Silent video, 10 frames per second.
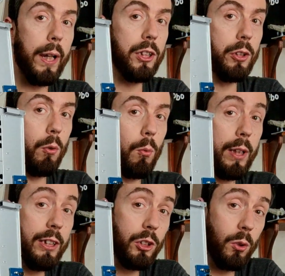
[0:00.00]
which
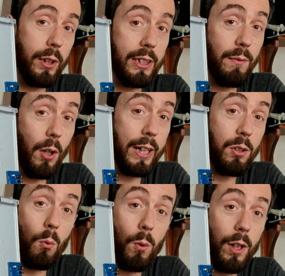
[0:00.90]
will ensure this
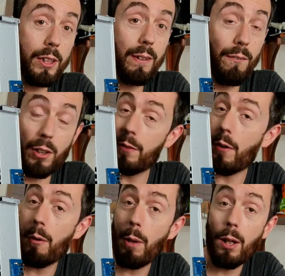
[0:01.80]
device works
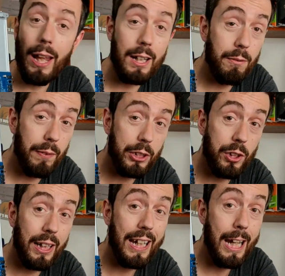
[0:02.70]
very, very well and
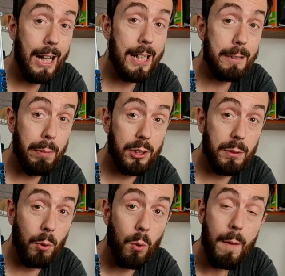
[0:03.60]
efficiently as
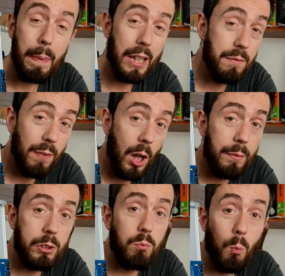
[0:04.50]
possible. As
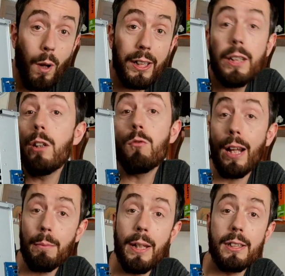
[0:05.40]
far as
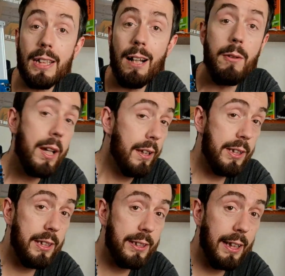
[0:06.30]
1U rack mounts go,
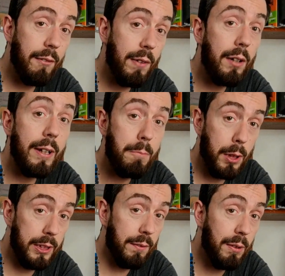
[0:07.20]
this is still a very
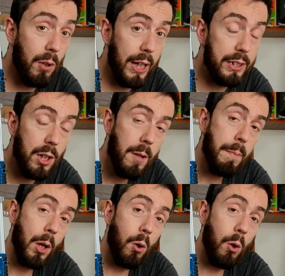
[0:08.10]
impressive device.